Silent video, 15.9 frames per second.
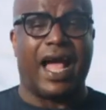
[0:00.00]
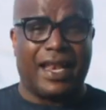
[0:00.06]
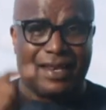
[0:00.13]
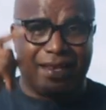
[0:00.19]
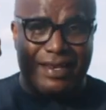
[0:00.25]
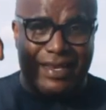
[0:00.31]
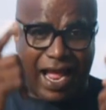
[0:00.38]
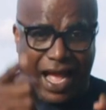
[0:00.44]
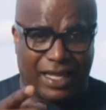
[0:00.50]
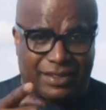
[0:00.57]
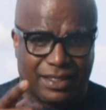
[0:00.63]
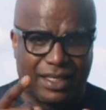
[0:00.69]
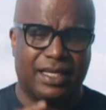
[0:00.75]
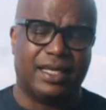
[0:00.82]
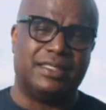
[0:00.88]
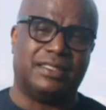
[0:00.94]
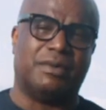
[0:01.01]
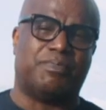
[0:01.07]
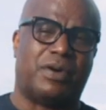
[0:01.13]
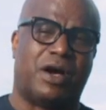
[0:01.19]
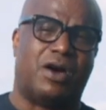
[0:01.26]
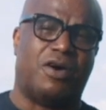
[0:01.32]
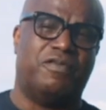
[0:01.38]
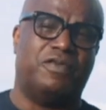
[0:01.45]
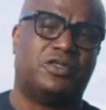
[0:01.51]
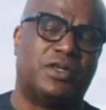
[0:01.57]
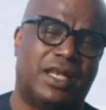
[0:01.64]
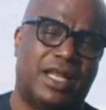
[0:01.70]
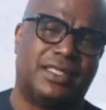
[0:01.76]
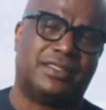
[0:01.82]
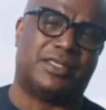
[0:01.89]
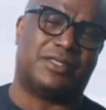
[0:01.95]
And that is the power of
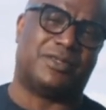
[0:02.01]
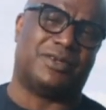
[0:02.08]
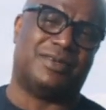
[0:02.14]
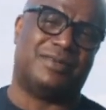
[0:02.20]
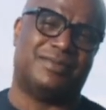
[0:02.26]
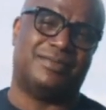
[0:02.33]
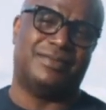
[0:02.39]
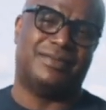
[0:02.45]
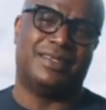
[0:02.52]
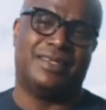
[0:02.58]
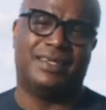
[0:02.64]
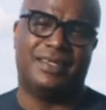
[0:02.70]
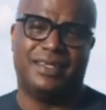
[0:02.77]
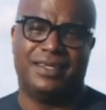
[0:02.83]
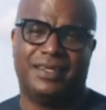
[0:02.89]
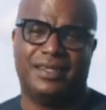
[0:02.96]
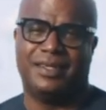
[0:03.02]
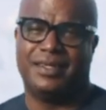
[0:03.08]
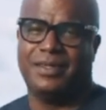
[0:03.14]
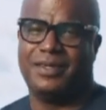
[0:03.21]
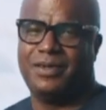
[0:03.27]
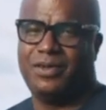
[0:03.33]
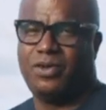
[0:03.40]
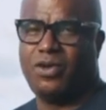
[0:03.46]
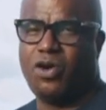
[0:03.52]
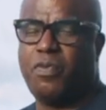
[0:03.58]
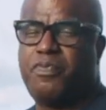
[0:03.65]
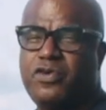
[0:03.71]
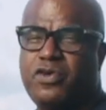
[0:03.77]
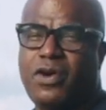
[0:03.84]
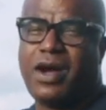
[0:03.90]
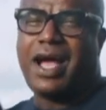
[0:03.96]
visualization.
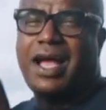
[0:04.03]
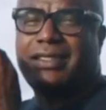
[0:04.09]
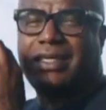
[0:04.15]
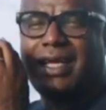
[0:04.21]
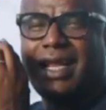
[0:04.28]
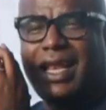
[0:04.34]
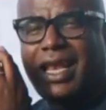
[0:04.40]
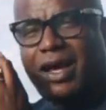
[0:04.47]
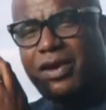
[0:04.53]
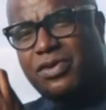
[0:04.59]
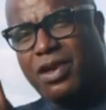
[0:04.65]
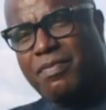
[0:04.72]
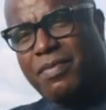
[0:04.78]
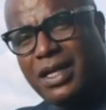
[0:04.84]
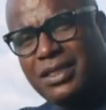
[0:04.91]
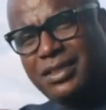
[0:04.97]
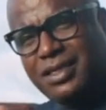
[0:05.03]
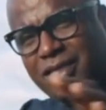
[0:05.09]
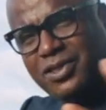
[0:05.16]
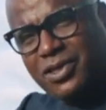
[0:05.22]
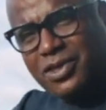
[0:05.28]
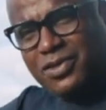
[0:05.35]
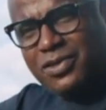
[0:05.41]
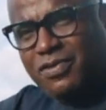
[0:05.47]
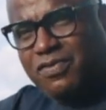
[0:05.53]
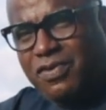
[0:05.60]
Open your eyes and allow your imaginations to